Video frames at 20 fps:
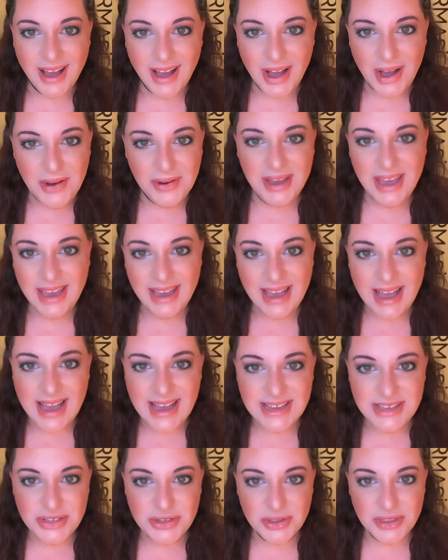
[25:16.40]
Okay
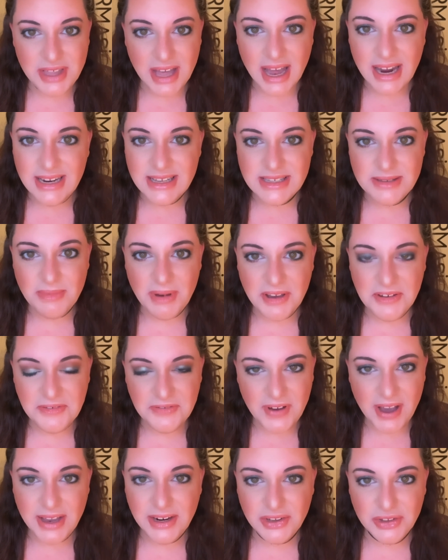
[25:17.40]
guys, so that is my
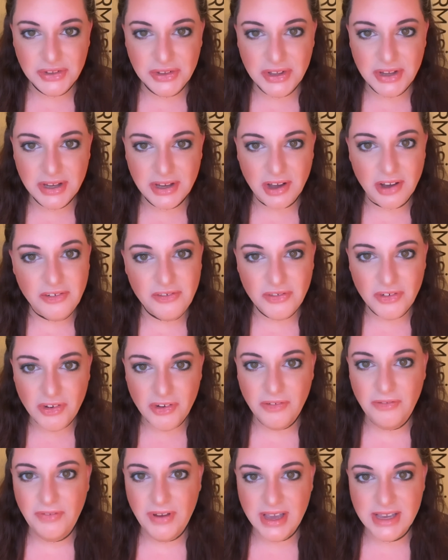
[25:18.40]
final look, a full
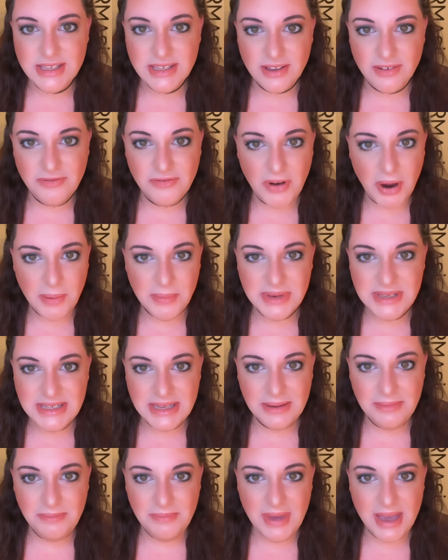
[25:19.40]
face of Farmasi
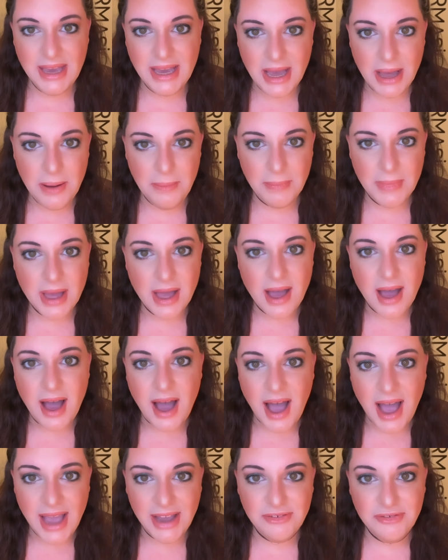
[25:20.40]
makeup.
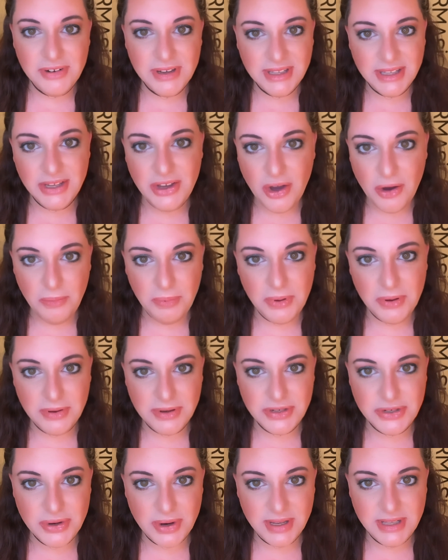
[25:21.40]
I really hope you
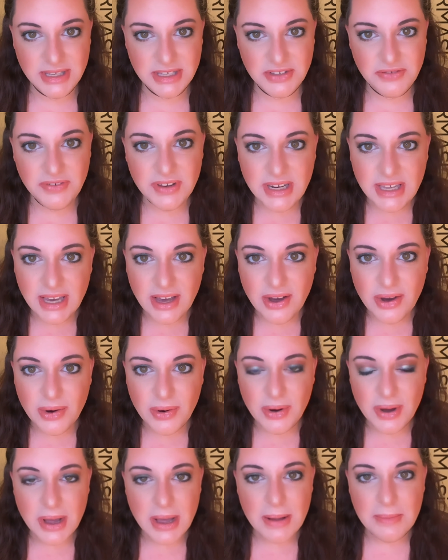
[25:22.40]
enjoyed this
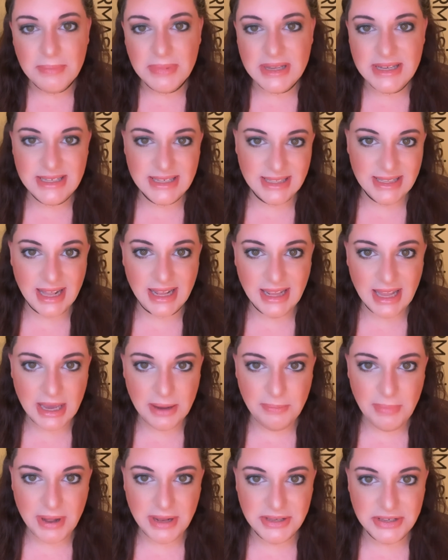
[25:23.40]
video. Please hit that like
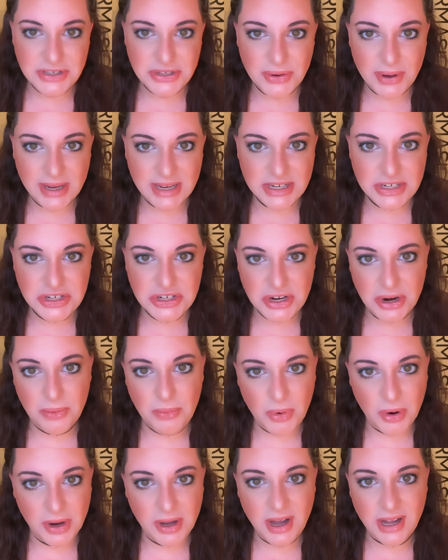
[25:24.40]
button so I can share
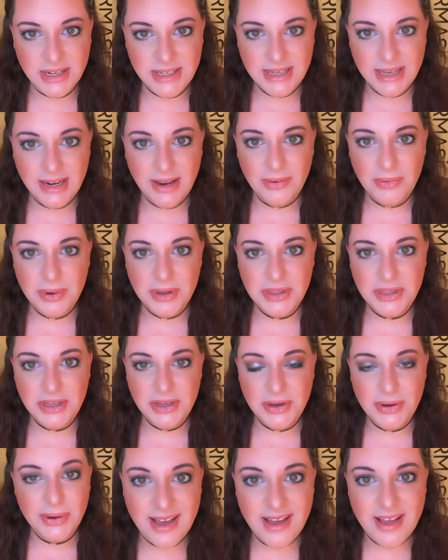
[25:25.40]
more content out with
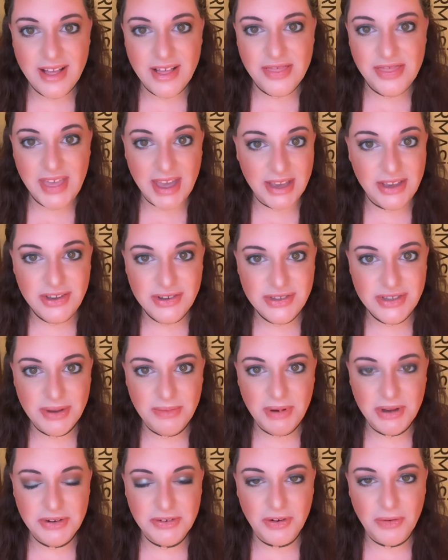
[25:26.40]
you. Thank you so
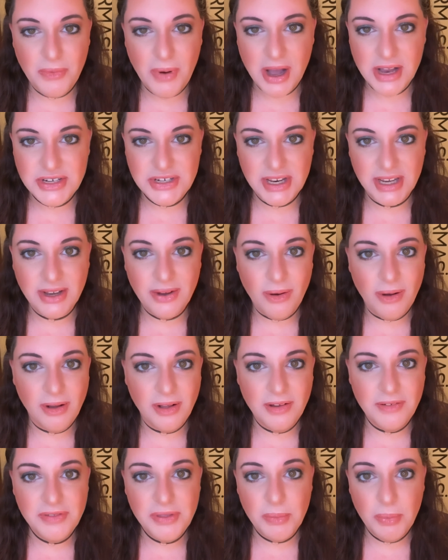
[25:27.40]
much for watching.
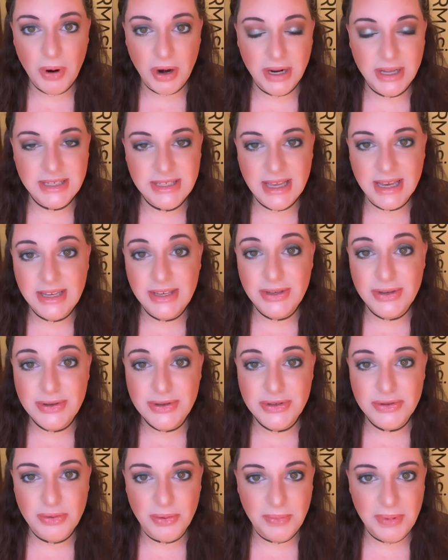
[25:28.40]
All of the products I
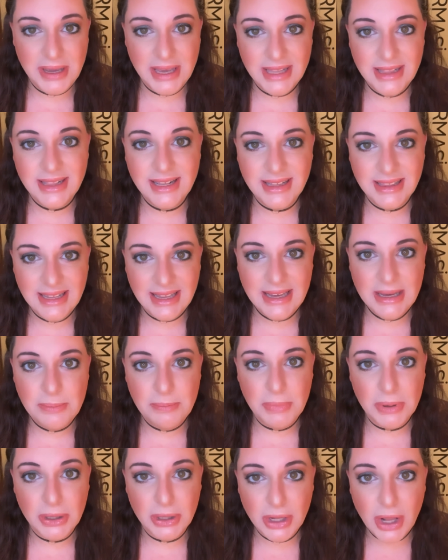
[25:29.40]
use will be in the link
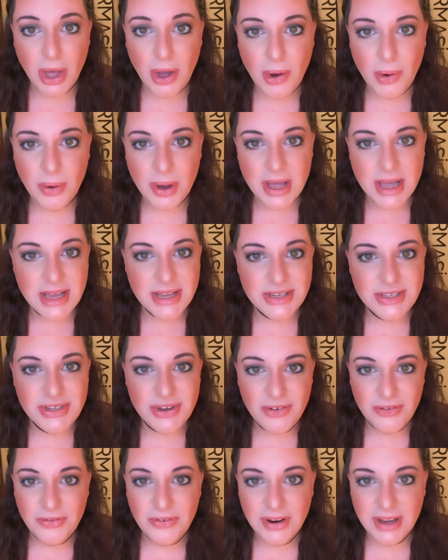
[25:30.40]
below.
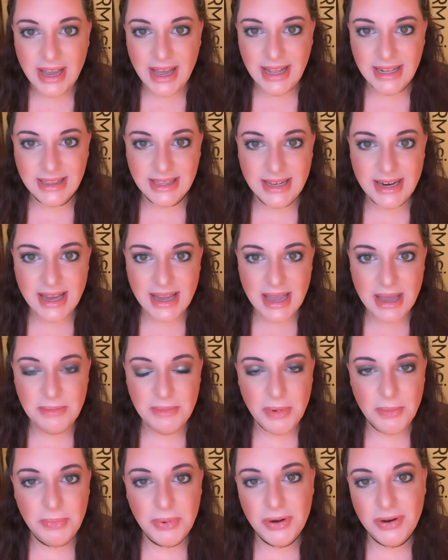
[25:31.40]
Don't forget that I am
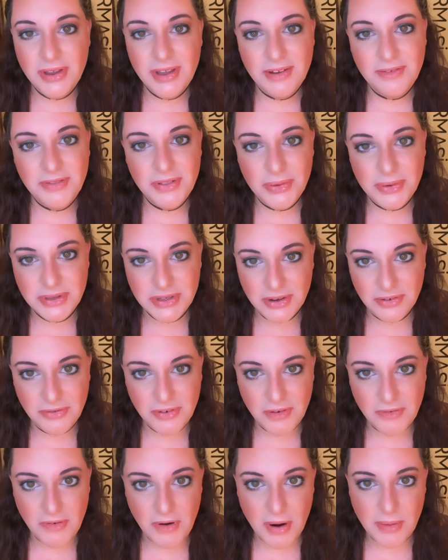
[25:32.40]
a beauty influencer
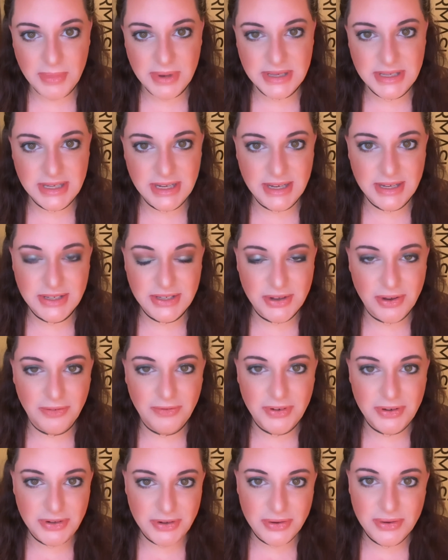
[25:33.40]
for Farmasi, so if
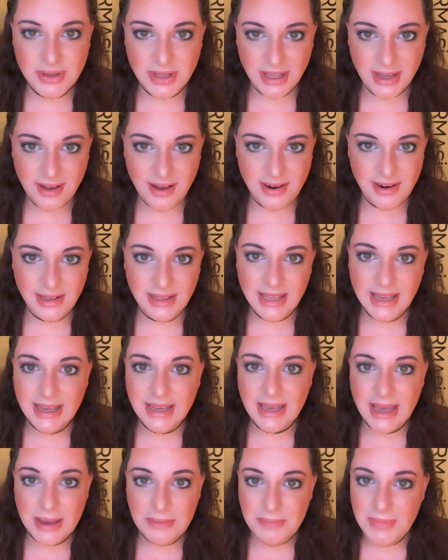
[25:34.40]
you do click on a
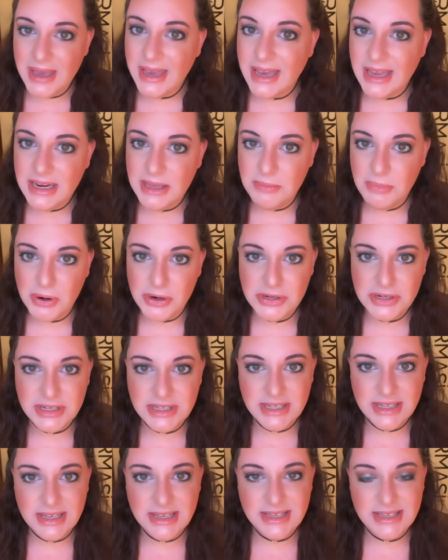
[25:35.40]
link and make any
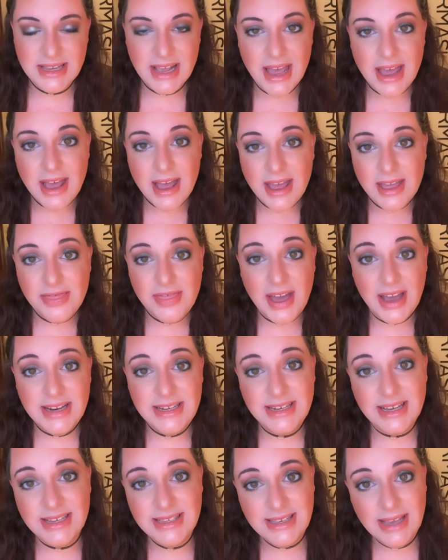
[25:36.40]
purchases, that
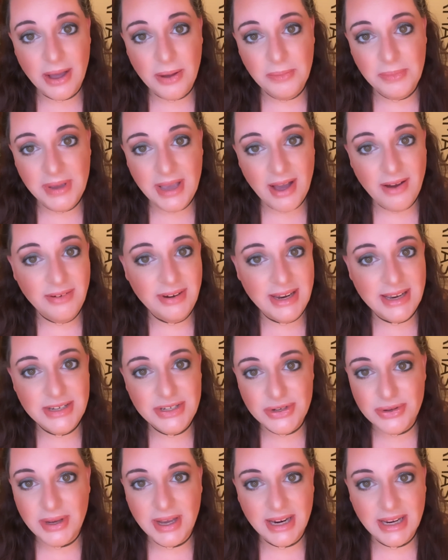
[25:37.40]
does help me out and I
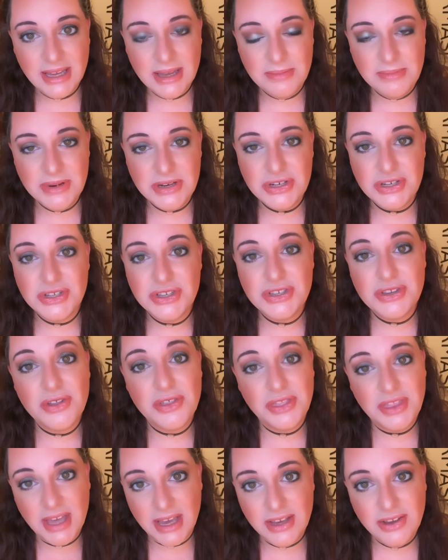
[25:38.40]
do get a commission, so
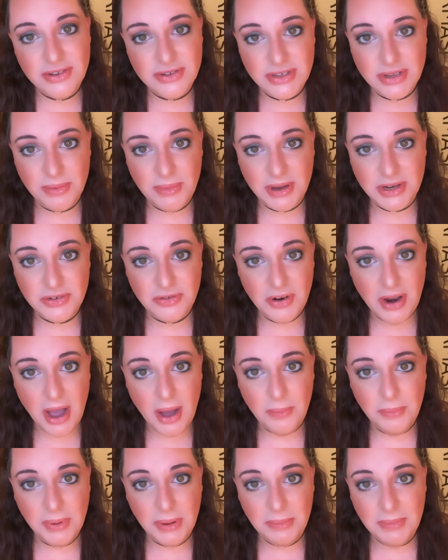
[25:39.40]
thank you so much for
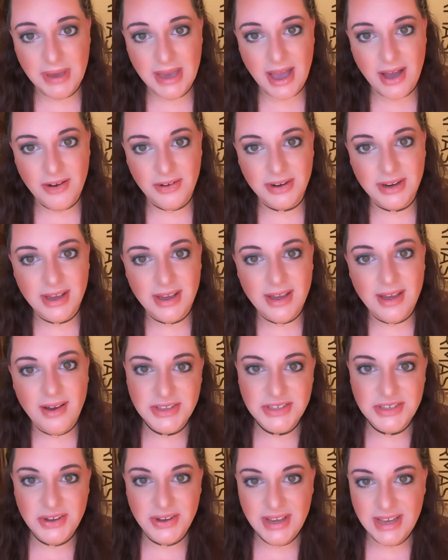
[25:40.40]
helping me out.
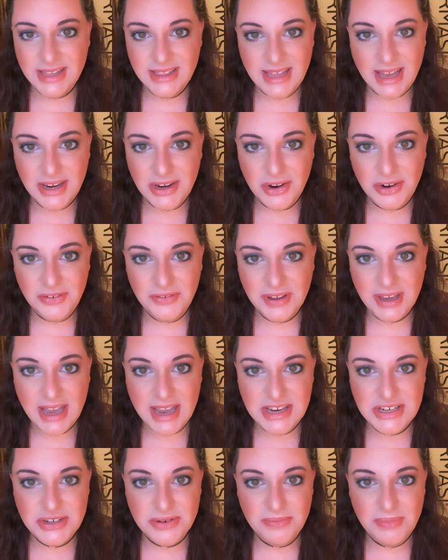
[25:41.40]
So hit that
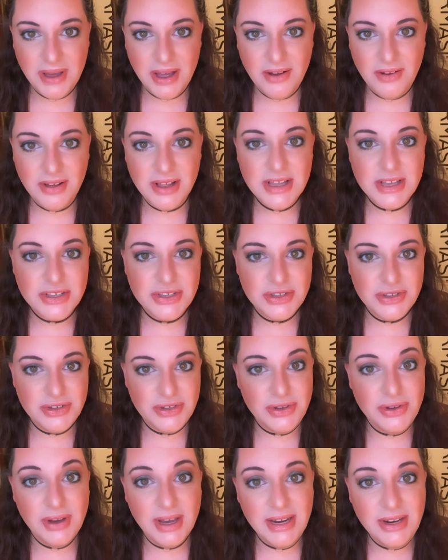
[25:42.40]
notification bell so that
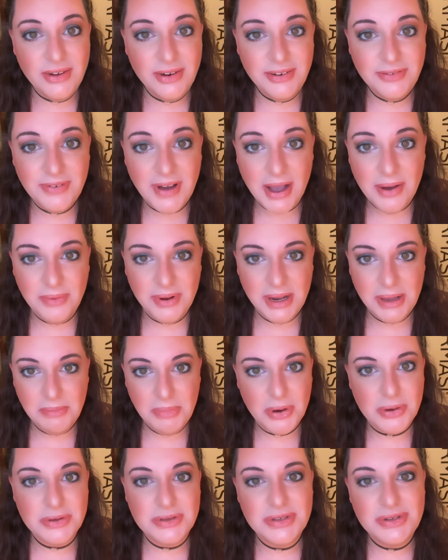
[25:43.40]
you get notified when I
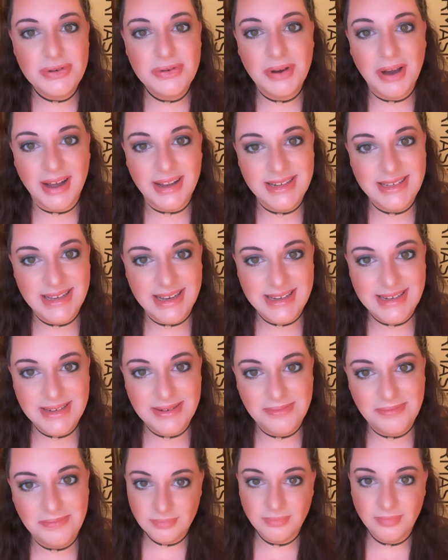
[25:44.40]
post new content.
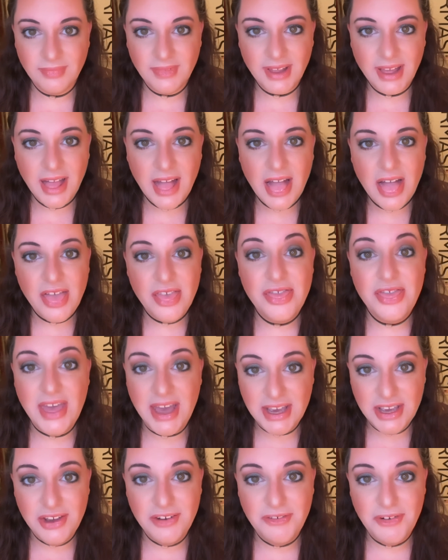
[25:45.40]

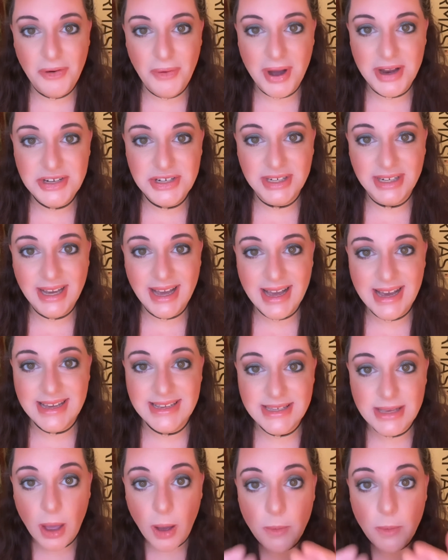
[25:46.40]
Thank you for watching, guys.